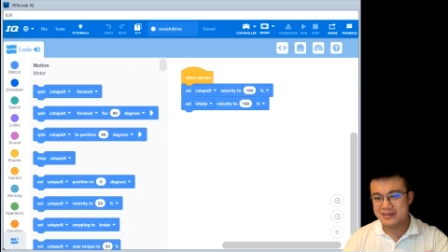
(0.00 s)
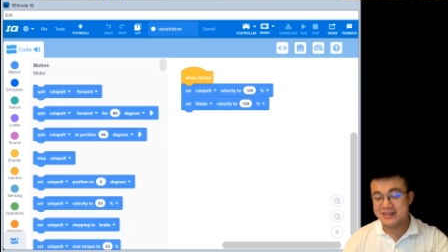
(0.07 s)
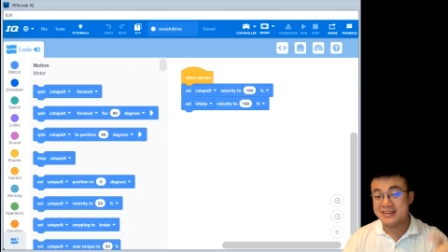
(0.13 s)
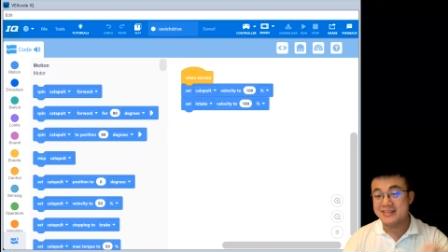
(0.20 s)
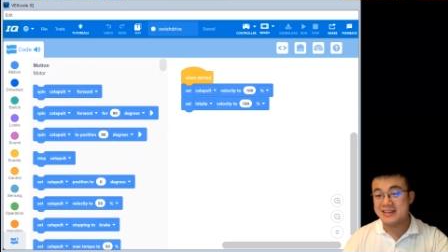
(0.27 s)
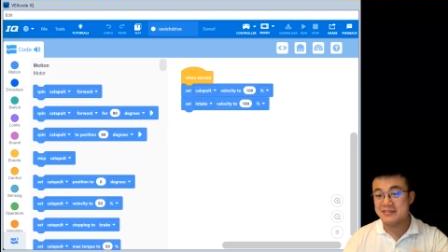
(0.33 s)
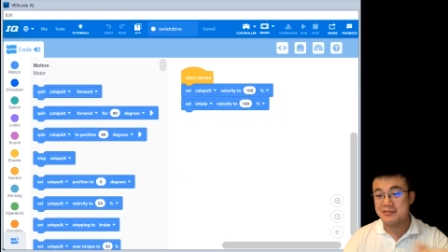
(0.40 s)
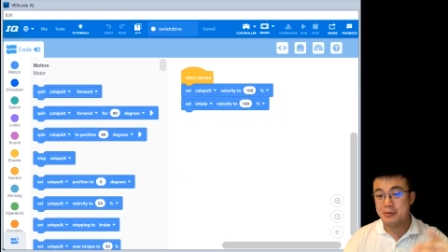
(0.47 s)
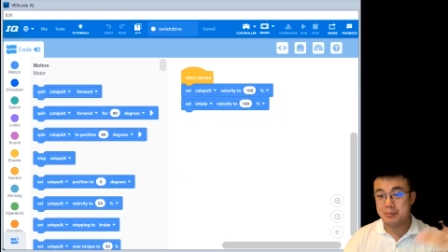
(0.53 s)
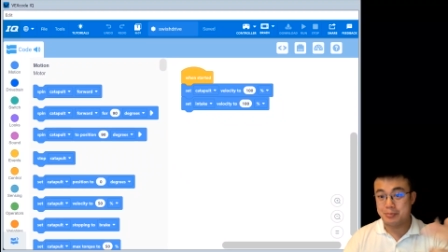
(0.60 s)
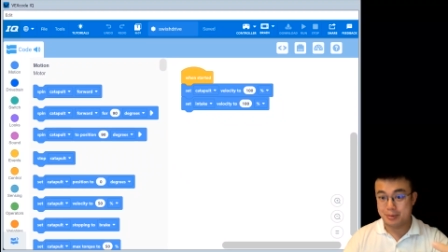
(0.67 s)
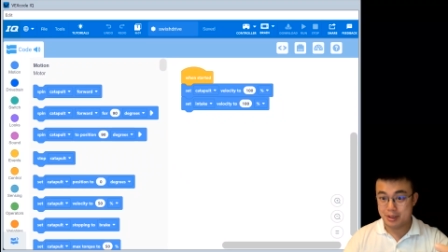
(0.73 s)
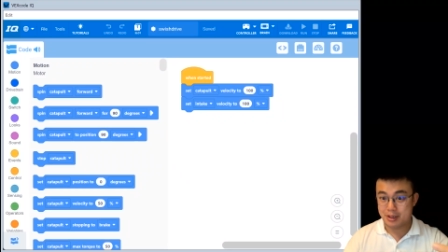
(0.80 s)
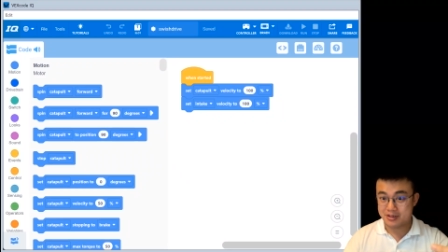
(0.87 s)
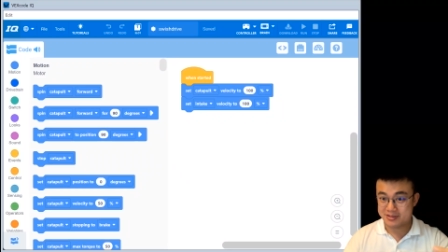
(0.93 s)
And these are for
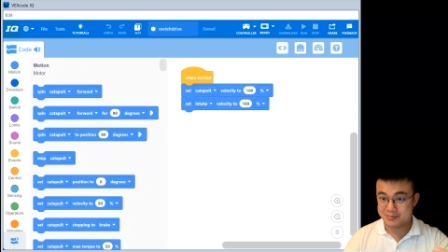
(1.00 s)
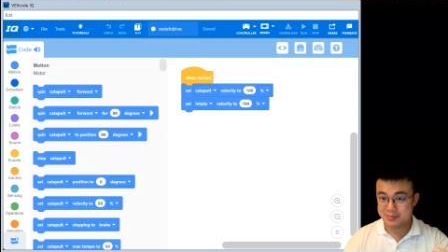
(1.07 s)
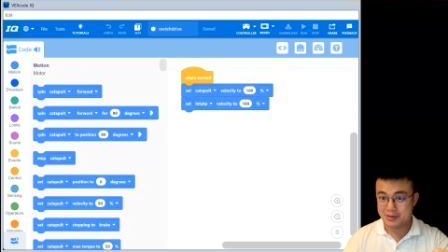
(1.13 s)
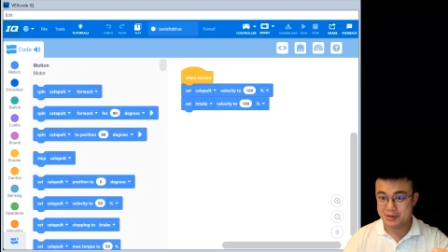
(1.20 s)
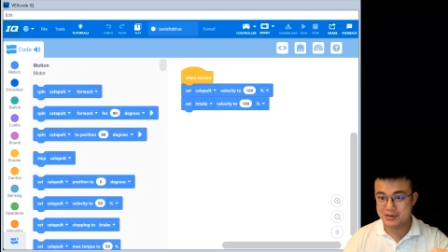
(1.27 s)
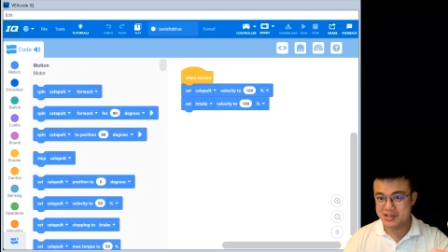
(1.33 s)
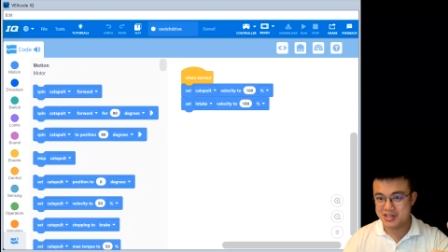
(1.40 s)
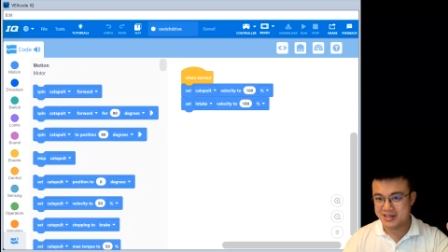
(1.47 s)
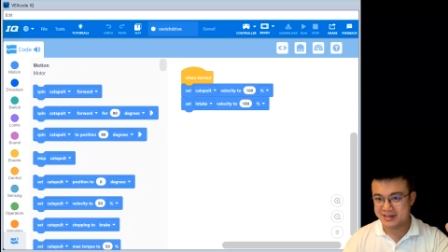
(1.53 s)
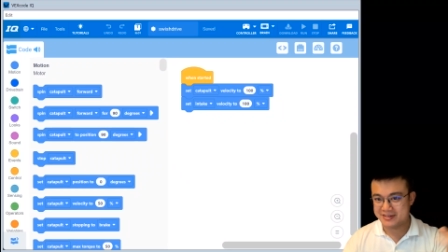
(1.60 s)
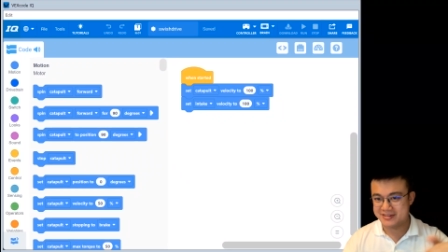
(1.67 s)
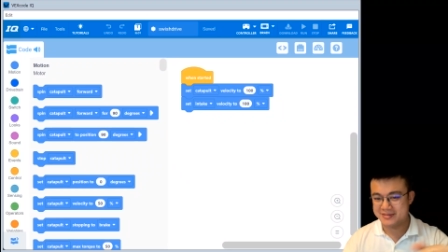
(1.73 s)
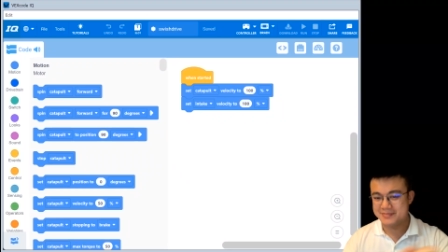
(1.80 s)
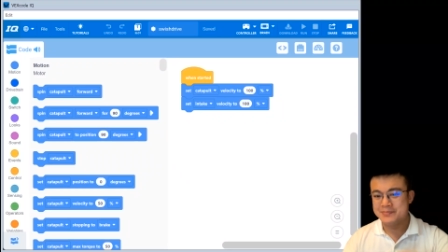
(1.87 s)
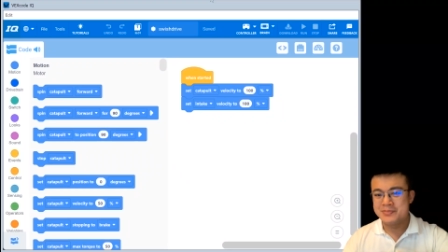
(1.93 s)
blocks
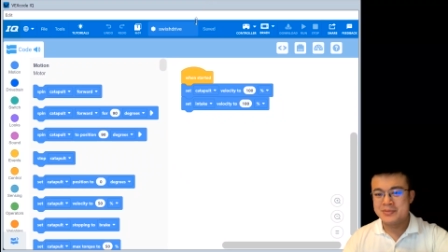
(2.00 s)
projects.